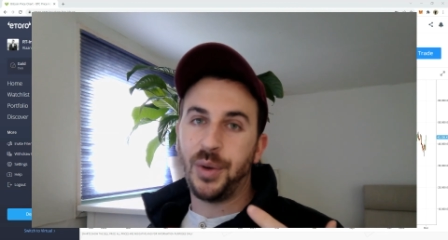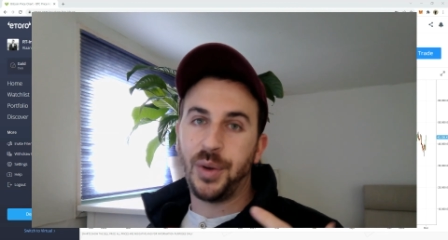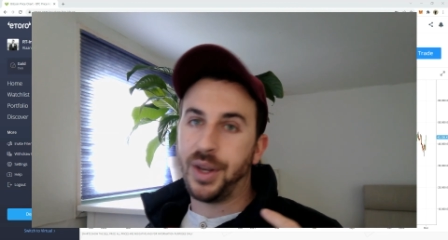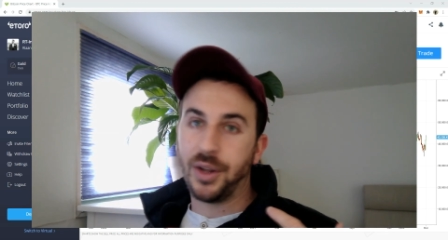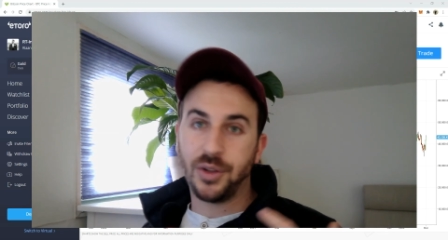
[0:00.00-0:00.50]

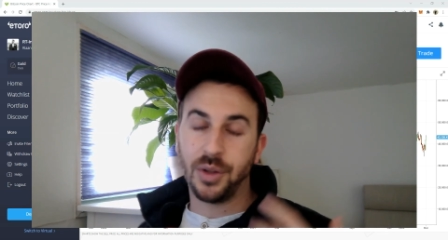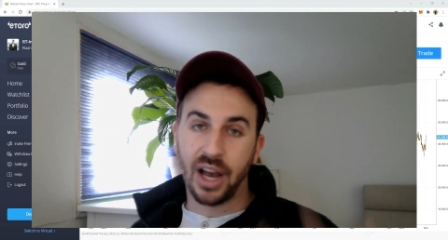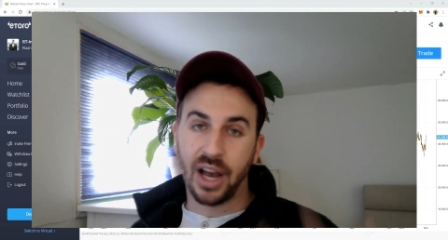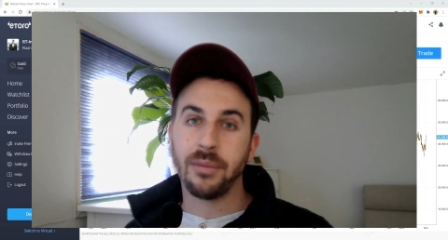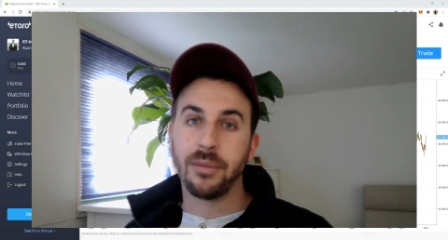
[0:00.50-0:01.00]
you know, to the
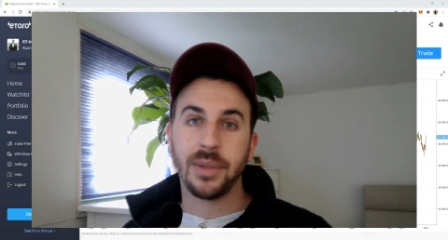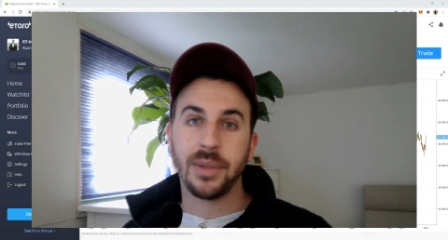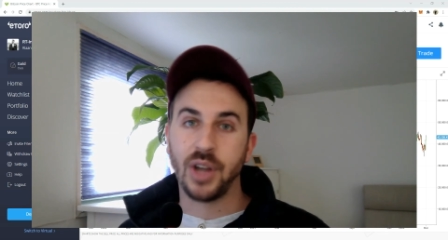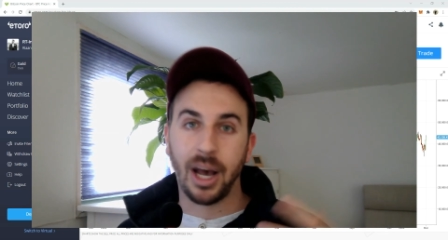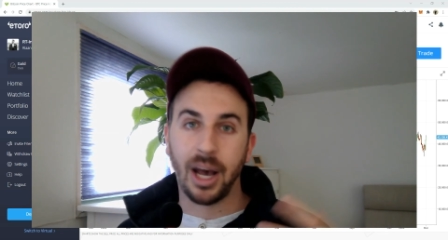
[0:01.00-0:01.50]
government
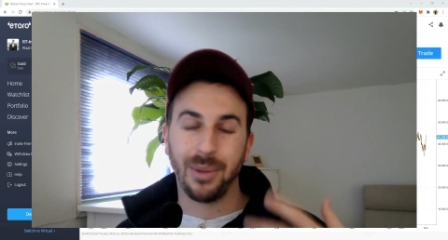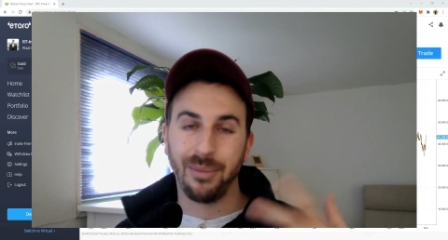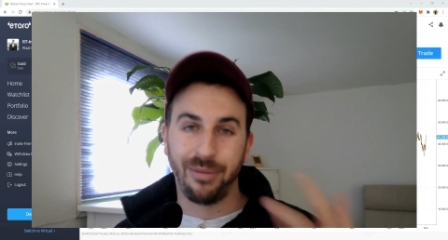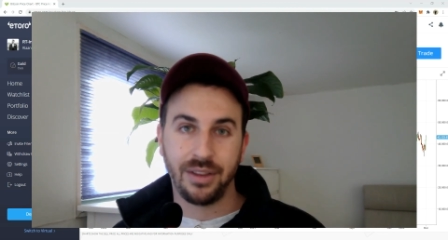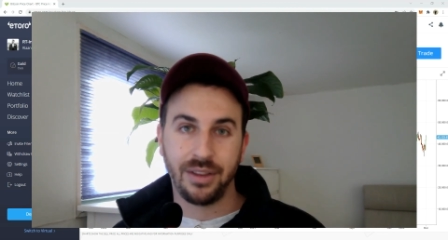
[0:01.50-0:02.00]
to help them
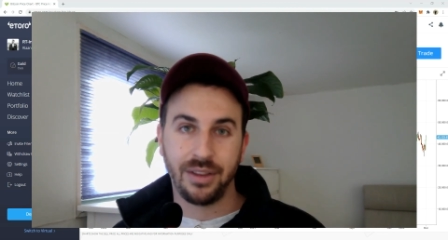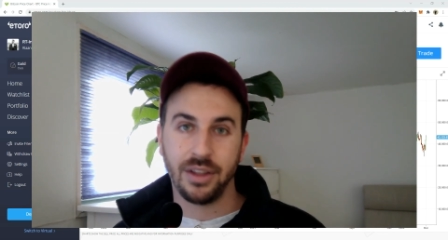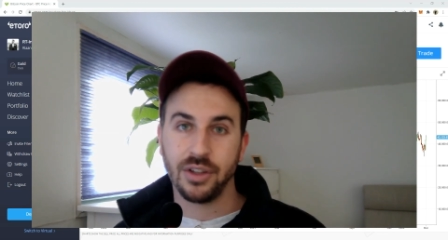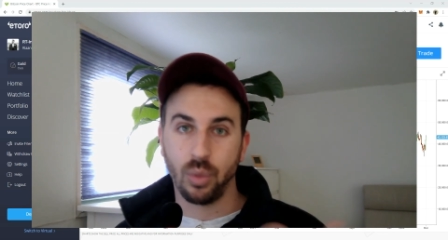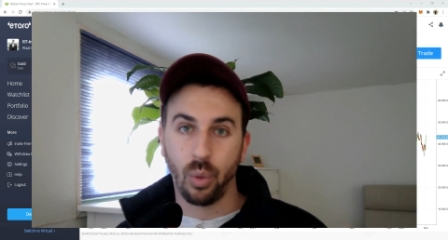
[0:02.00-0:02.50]
fund
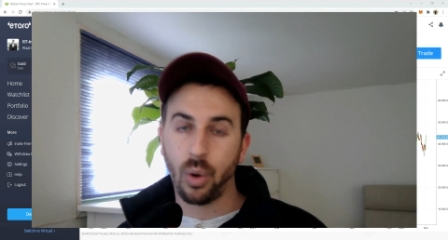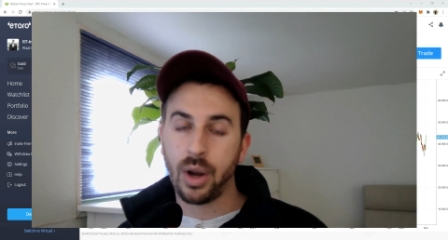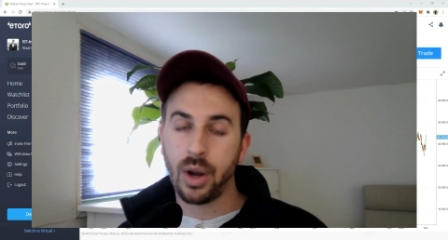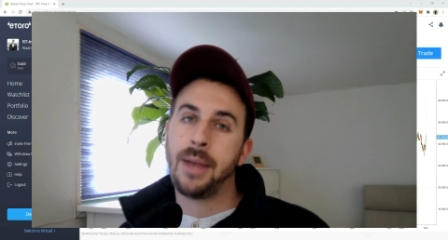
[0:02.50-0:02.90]
this war.